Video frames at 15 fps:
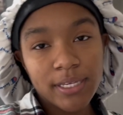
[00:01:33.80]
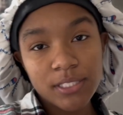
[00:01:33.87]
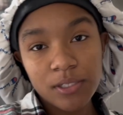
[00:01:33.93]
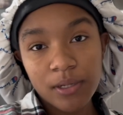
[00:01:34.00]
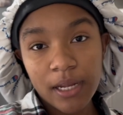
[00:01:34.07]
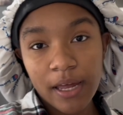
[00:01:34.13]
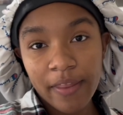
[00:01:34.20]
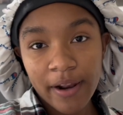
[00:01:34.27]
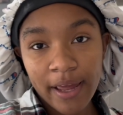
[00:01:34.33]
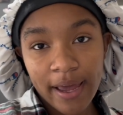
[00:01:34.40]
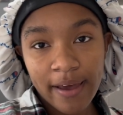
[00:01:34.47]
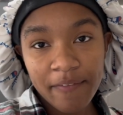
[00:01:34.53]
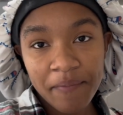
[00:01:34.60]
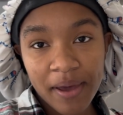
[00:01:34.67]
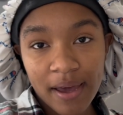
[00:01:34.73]
so now that I
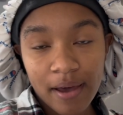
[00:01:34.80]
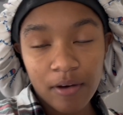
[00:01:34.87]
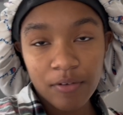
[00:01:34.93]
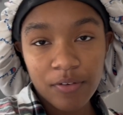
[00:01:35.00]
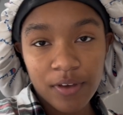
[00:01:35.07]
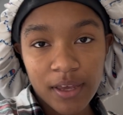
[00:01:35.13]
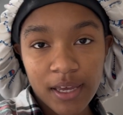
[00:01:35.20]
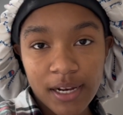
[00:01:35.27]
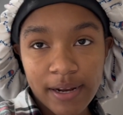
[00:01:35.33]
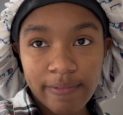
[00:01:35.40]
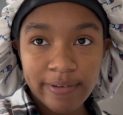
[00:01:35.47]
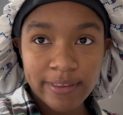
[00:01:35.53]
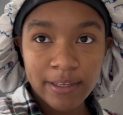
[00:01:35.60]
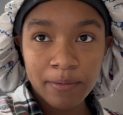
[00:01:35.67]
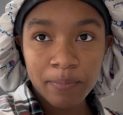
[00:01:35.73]
have my outfit and
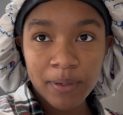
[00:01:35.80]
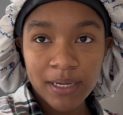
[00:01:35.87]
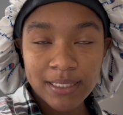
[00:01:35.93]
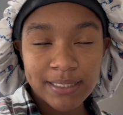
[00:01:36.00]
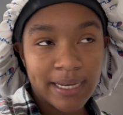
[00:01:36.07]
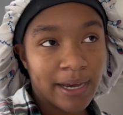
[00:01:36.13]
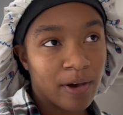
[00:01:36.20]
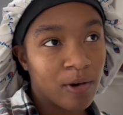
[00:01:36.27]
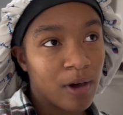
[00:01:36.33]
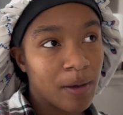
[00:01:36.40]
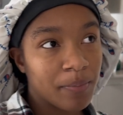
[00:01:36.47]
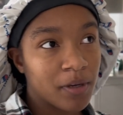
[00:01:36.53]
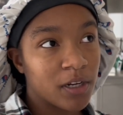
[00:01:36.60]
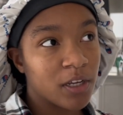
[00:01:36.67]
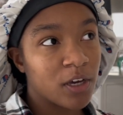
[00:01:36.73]
everything picked out, I'm
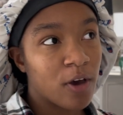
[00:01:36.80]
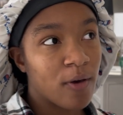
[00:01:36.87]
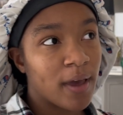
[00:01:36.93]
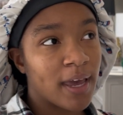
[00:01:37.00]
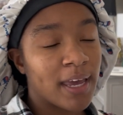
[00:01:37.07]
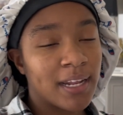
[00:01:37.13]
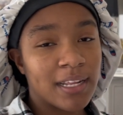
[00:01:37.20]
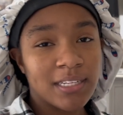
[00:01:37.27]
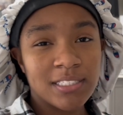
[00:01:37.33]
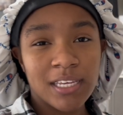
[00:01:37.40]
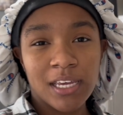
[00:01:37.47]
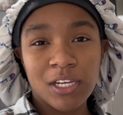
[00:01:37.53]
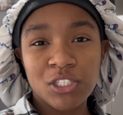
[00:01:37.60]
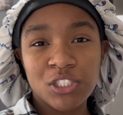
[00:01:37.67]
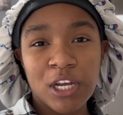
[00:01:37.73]
gonna go ahead and
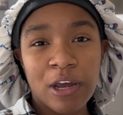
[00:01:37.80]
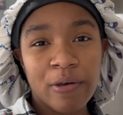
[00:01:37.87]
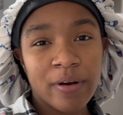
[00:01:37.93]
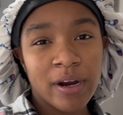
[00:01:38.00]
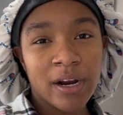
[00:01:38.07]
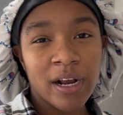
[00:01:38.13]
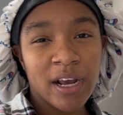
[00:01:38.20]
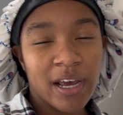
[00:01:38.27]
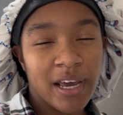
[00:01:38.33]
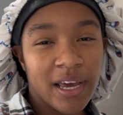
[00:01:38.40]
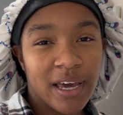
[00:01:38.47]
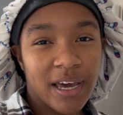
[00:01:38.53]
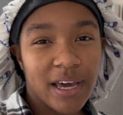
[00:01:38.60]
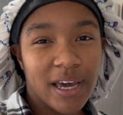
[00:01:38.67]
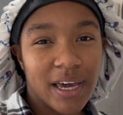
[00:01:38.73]
take a shower
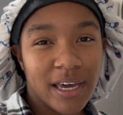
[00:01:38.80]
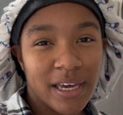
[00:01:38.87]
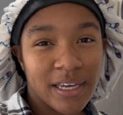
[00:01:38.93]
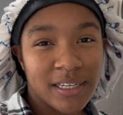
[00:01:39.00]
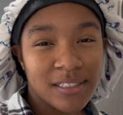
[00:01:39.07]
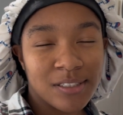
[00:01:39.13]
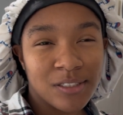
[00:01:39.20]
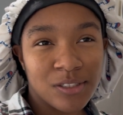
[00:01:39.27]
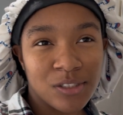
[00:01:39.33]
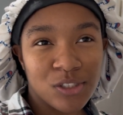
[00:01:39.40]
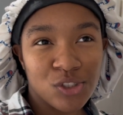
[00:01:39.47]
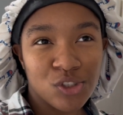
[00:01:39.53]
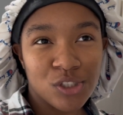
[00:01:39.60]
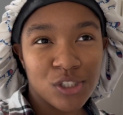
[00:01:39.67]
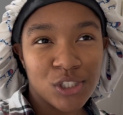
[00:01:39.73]
and
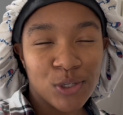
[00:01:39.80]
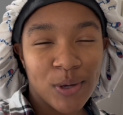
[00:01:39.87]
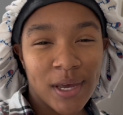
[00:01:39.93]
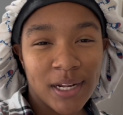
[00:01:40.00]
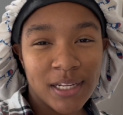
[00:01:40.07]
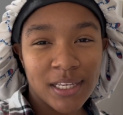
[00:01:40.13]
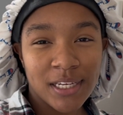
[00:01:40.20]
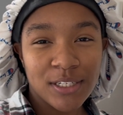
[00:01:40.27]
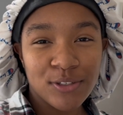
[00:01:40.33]
just go ahead and get